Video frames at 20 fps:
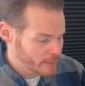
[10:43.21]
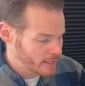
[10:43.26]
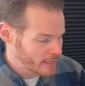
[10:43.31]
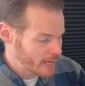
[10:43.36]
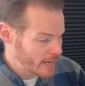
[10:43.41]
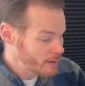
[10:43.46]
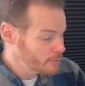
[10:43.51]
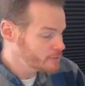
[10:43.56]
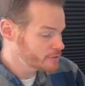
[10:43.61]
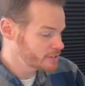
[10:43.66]

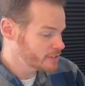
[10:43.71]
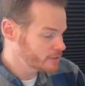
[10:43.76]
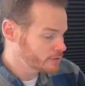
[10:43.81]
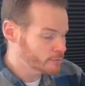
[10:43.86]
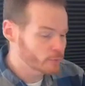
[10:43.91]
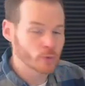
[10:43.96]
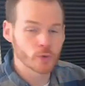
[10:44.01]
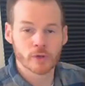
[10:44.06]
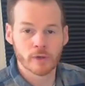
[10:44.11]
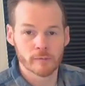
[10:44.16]
I would say they're
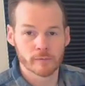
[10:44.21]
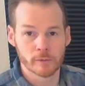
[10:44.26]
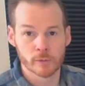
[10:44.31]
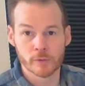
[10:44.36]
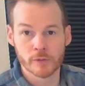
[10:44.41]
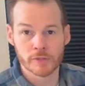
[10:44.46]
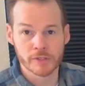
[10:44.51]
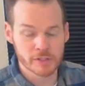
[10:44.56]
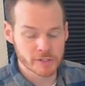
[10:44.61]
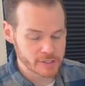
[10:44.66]
more comfortable
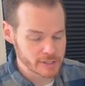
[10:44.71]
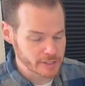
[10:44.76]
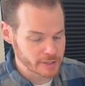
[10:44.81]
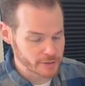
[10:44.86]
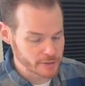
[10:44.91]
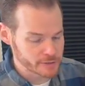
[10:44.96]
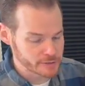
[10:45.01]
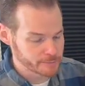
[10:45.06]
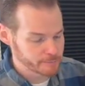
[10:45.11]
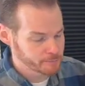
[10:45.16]
than
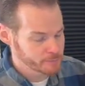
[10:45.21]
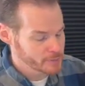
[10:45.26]
sneakers.